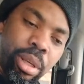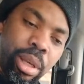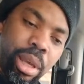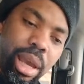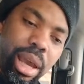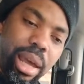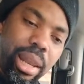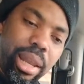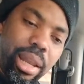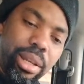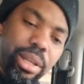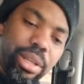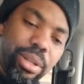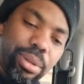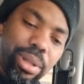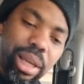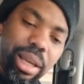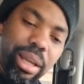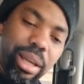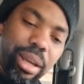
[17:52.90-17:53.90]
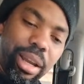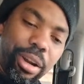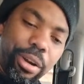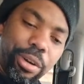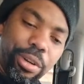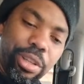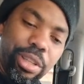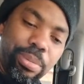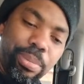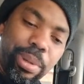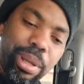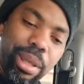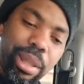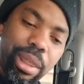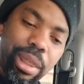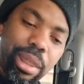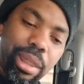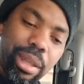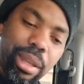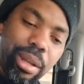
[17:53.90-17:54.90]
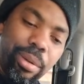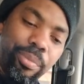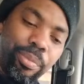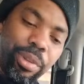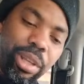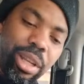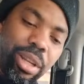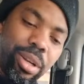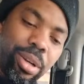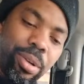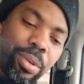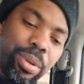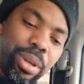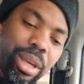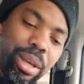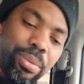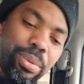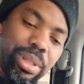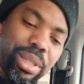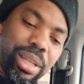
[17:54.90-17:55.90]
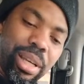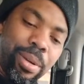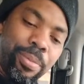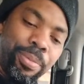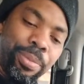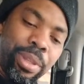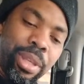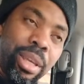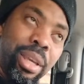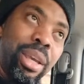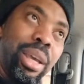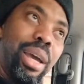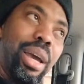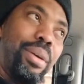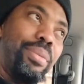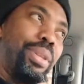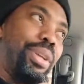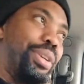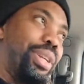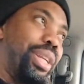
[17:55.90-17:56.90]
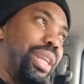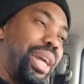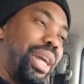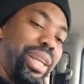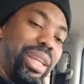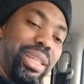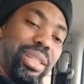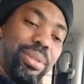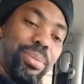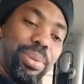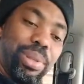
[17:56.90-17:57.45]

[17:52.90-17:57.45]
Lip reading: and then to like Aerosmith, and it was during the 90s.